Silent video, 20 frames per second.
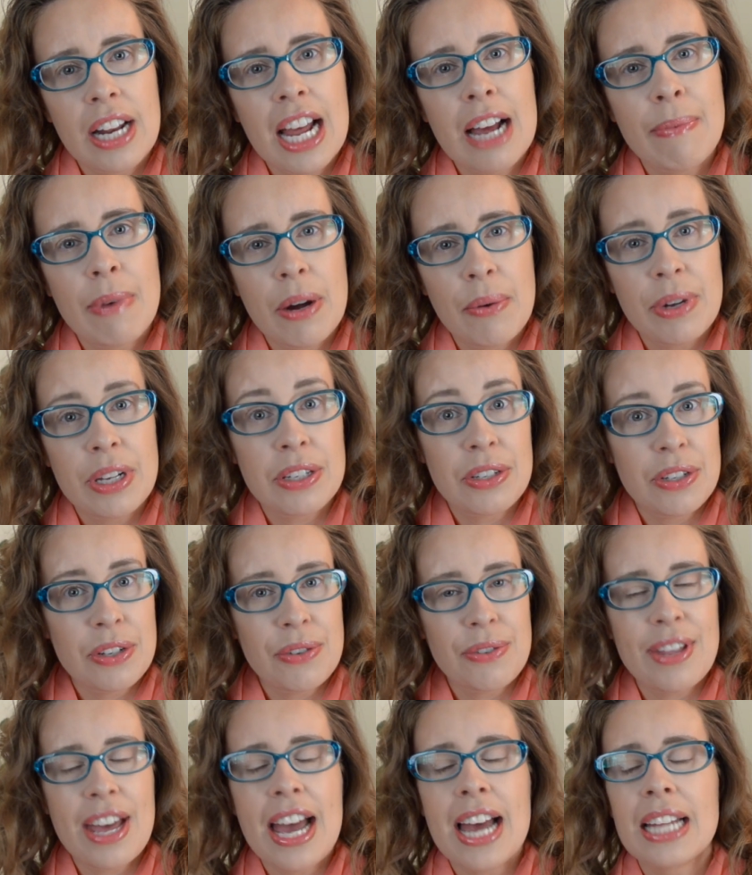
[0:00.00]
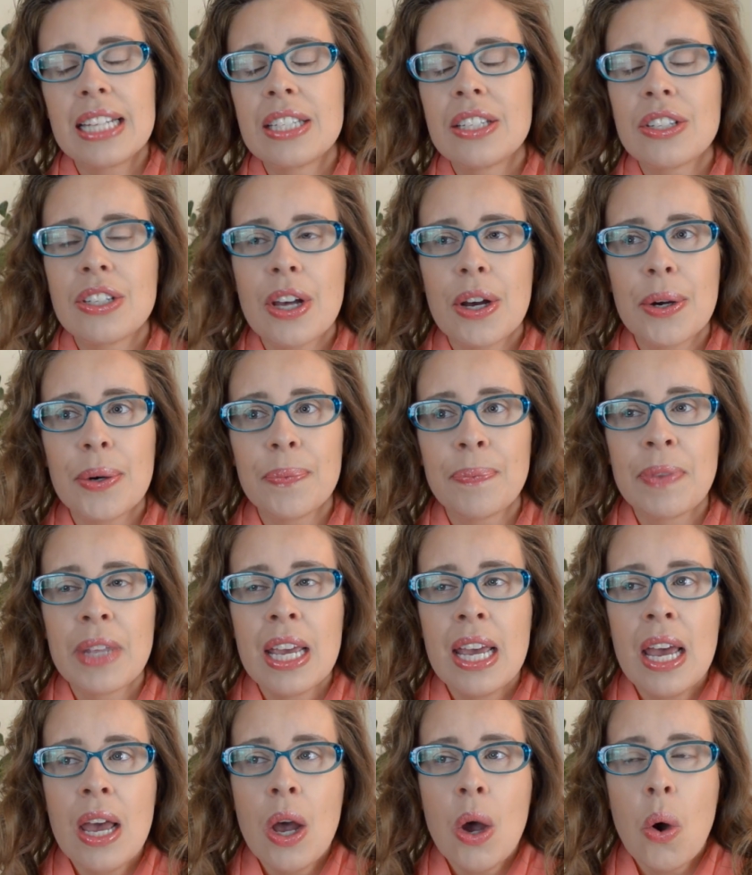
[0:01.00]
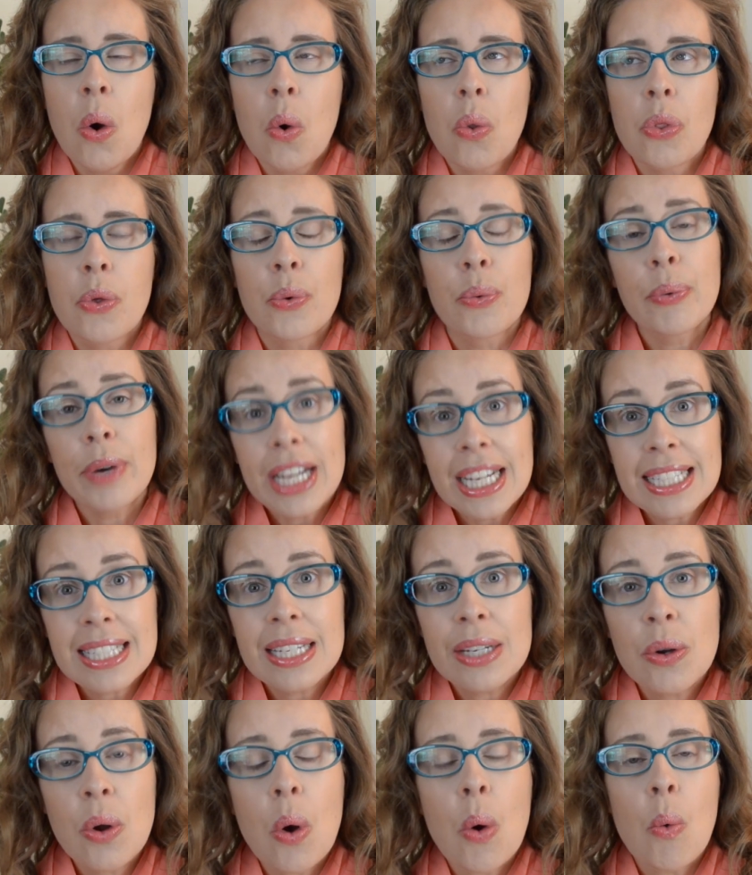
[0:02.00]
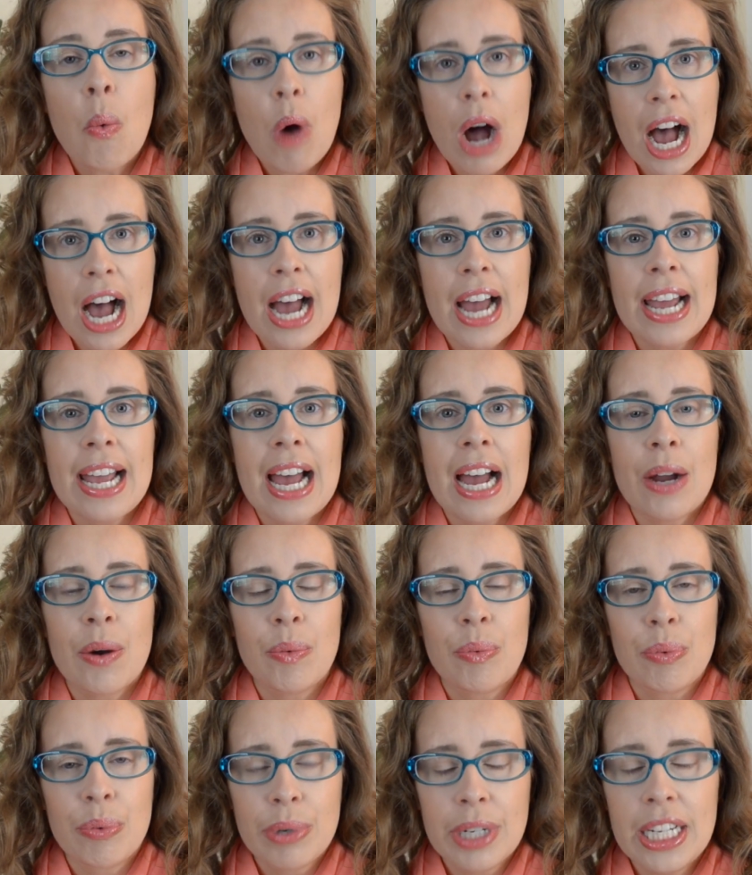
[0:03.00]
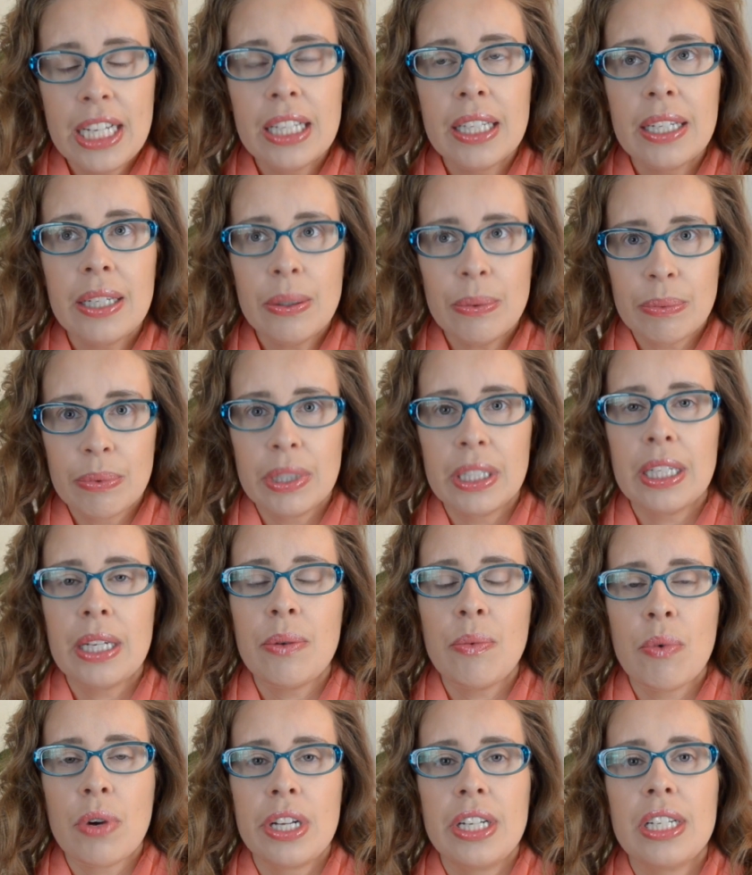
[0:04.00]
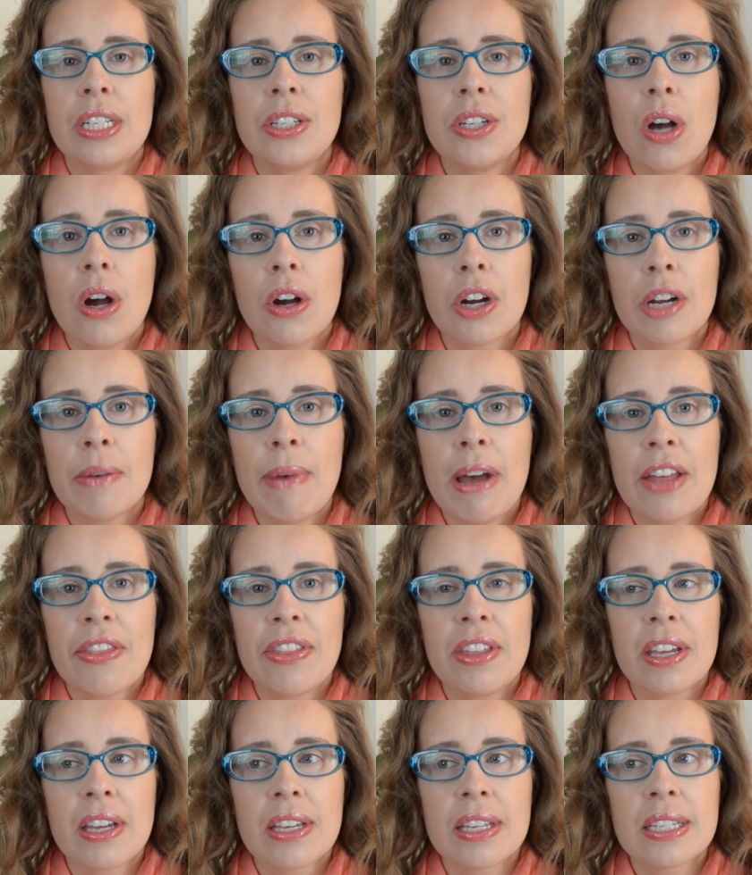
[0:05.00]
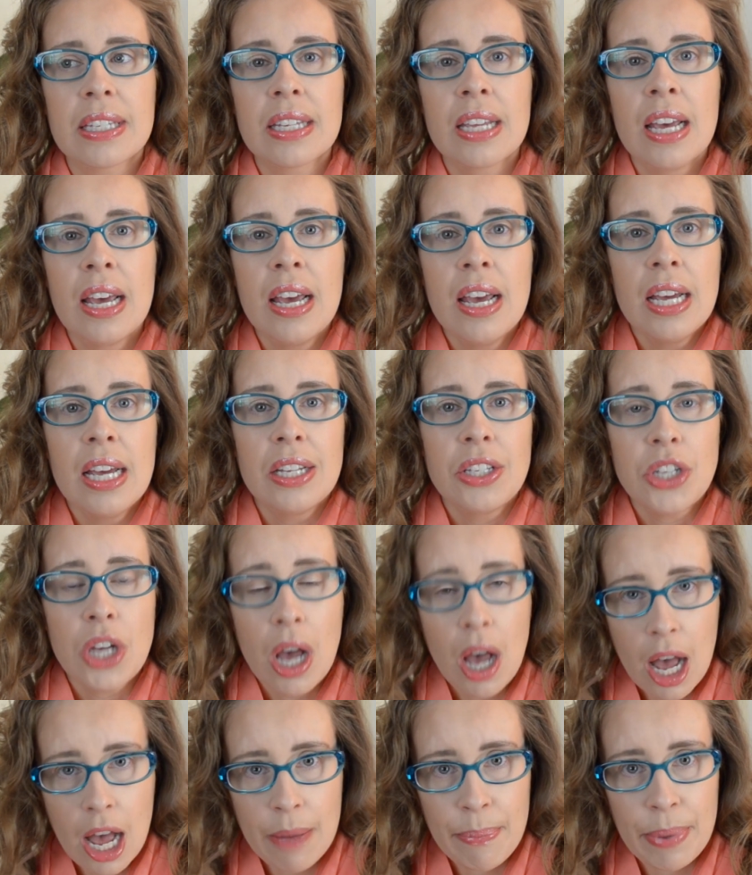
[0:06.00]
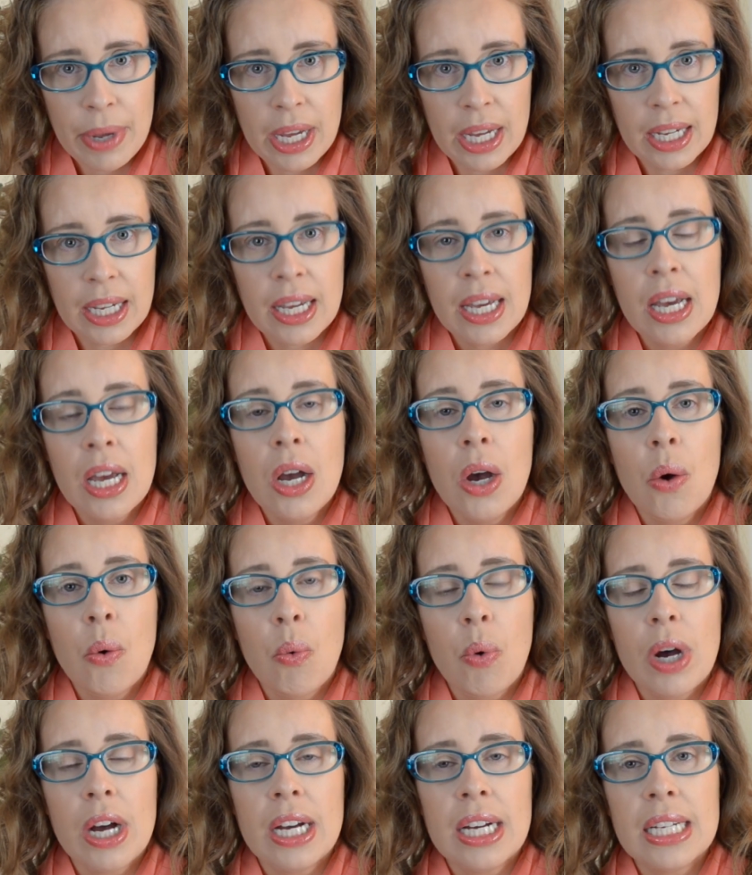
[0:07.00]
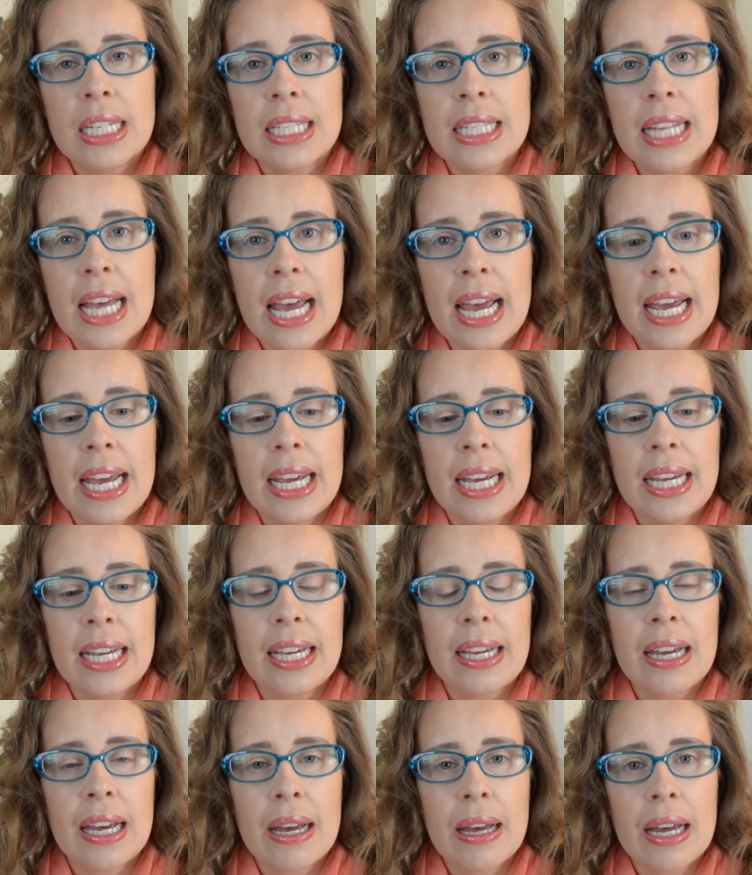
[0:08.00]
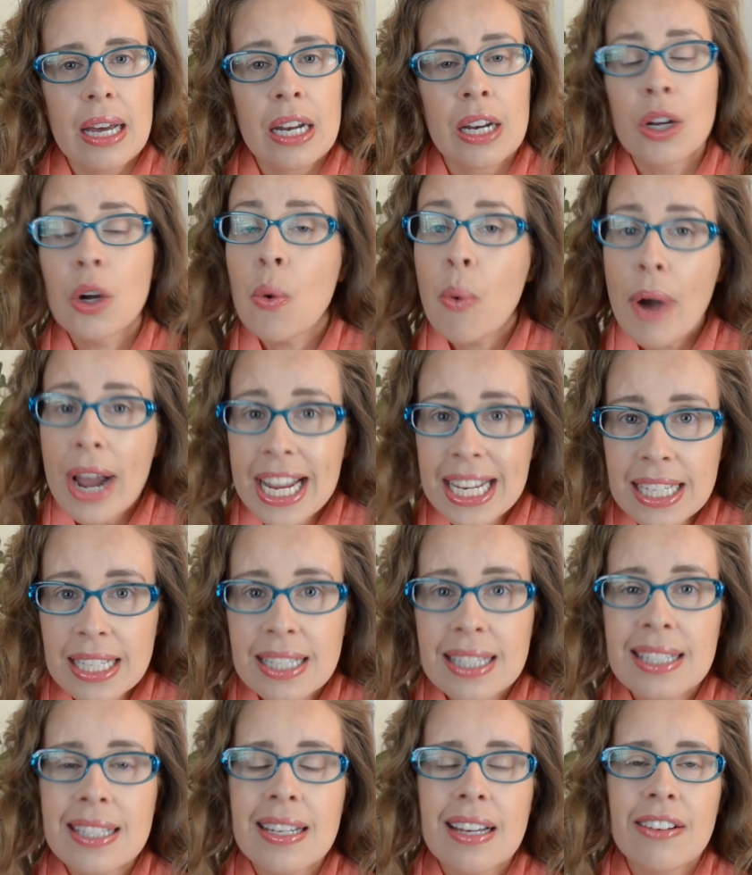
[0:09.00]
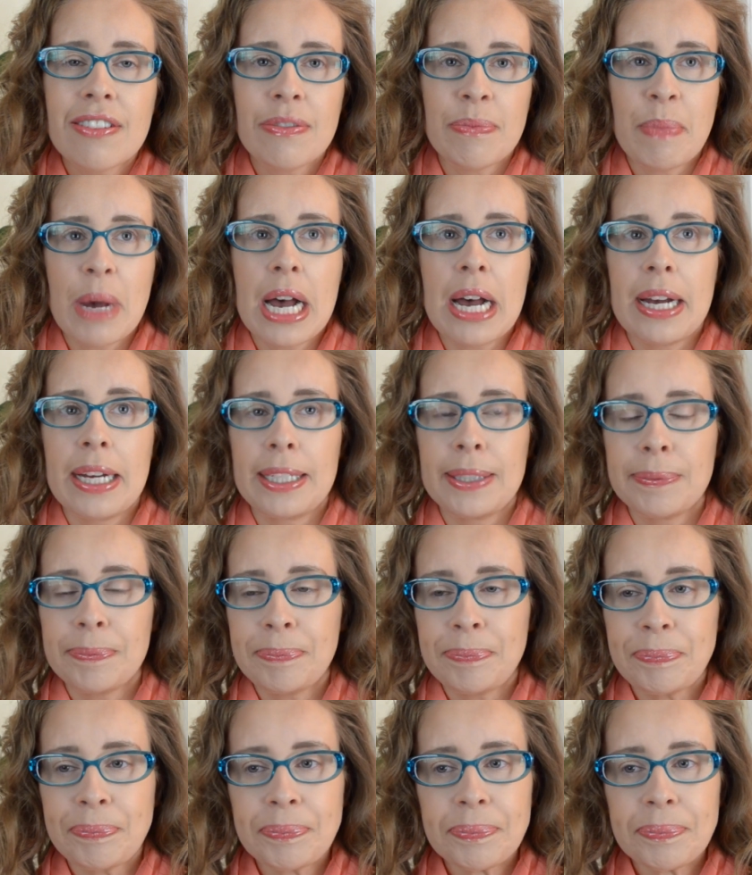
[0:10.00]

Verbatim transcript: How about we just do that? So the reason why I really, really wanted to talk about this topic was a an acquaintance of mine